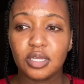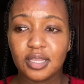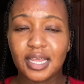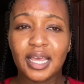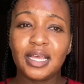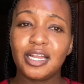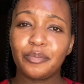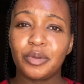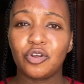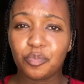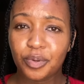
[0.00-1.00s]
the healing
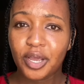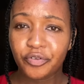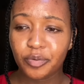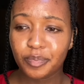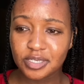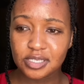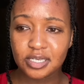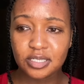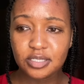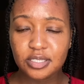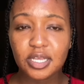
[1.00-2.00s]
may not be
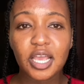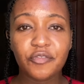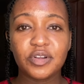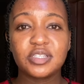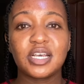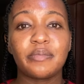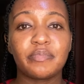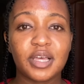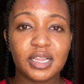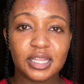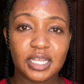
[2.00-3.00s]
100%, every time
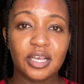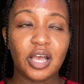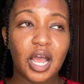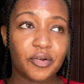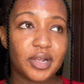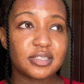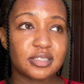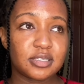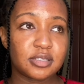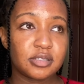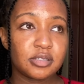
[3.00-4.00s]
that thing
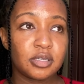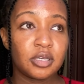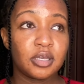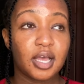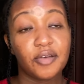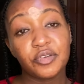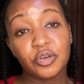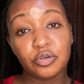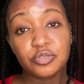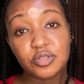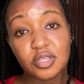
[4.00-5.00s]
arises, having
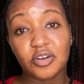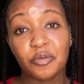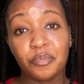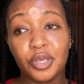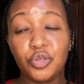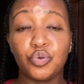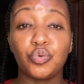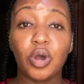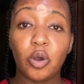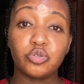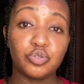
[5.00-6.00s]
gone to therapy, you know
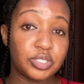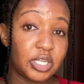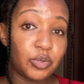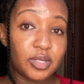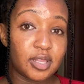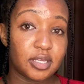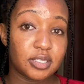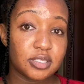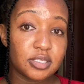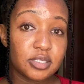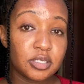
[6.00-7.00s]
how to deal with
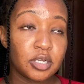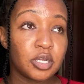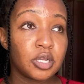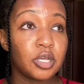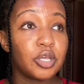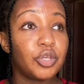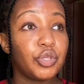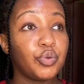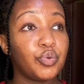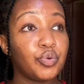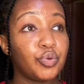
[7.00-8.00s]
it. You
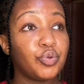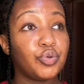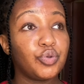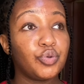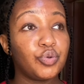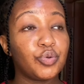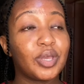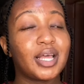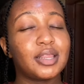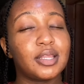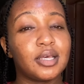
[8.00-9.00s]
know, you
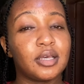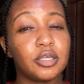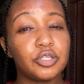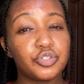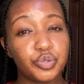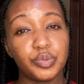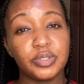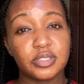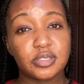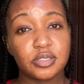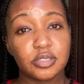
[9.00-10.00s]
get the
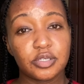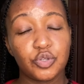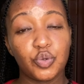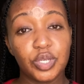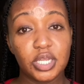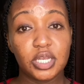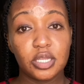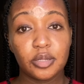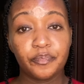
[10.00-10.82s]
tools you need